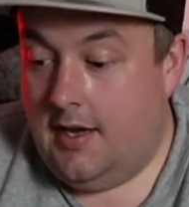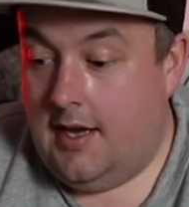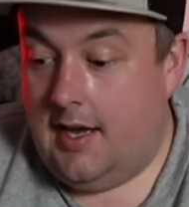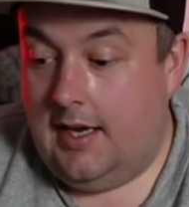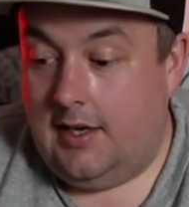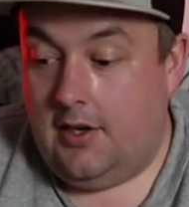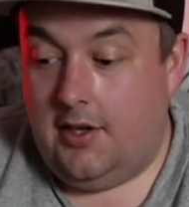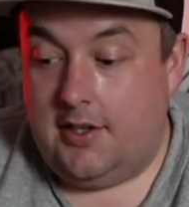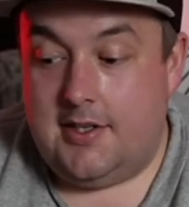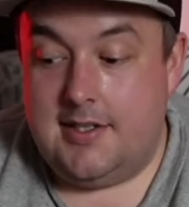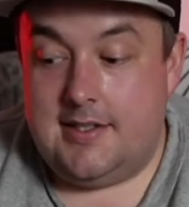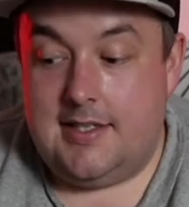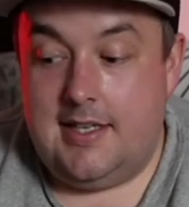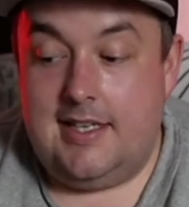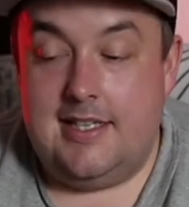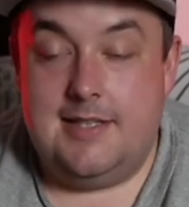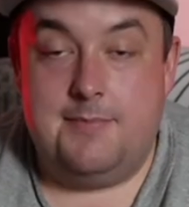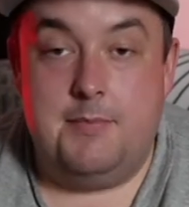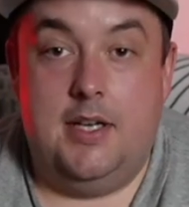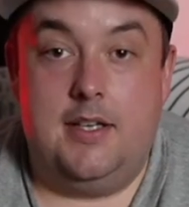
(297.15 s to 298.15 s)
And like I said,
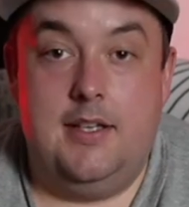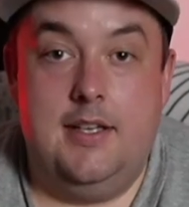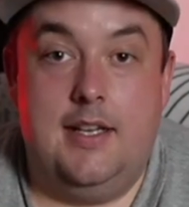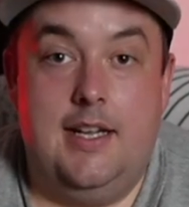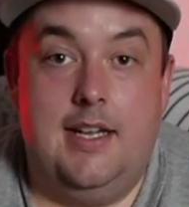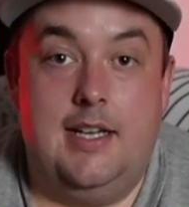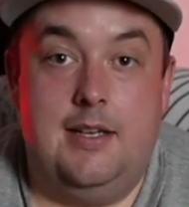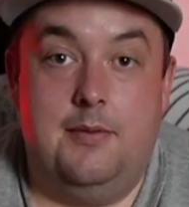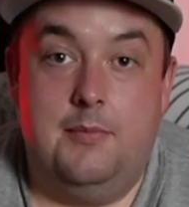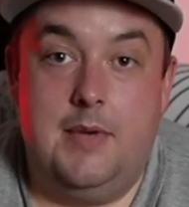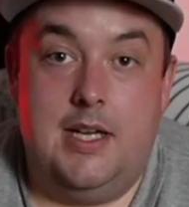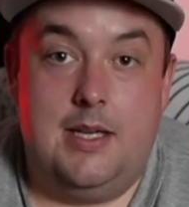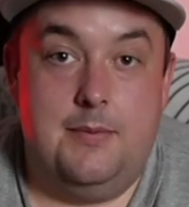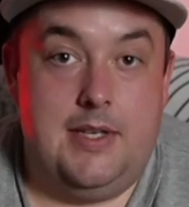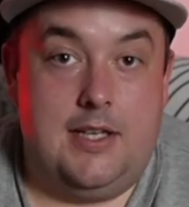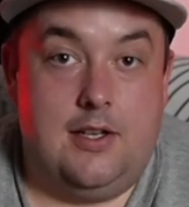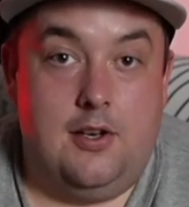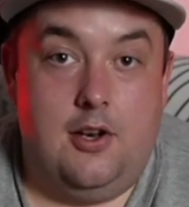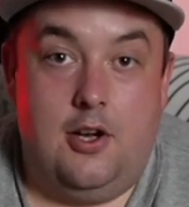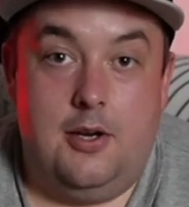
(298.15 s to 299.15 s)
it's Monday,
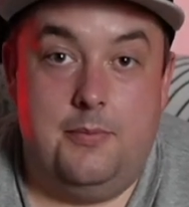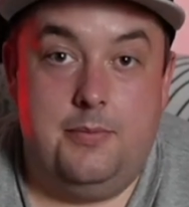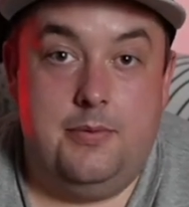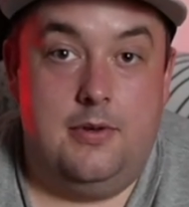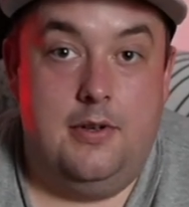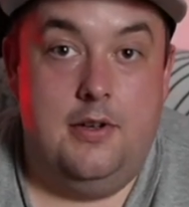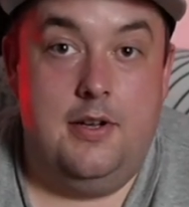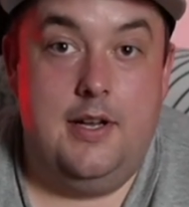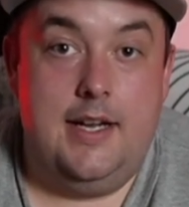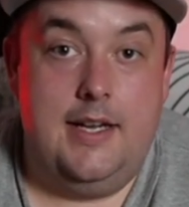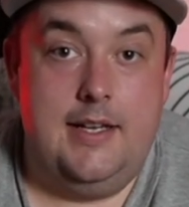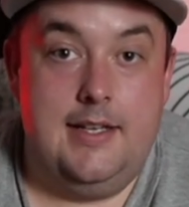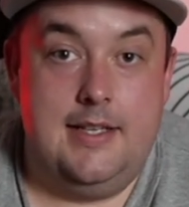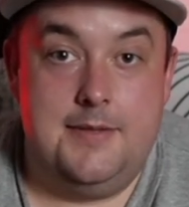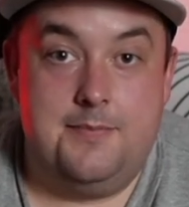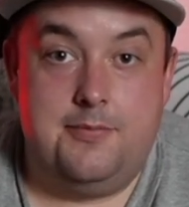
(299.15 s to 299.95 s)
maybe Klopp in his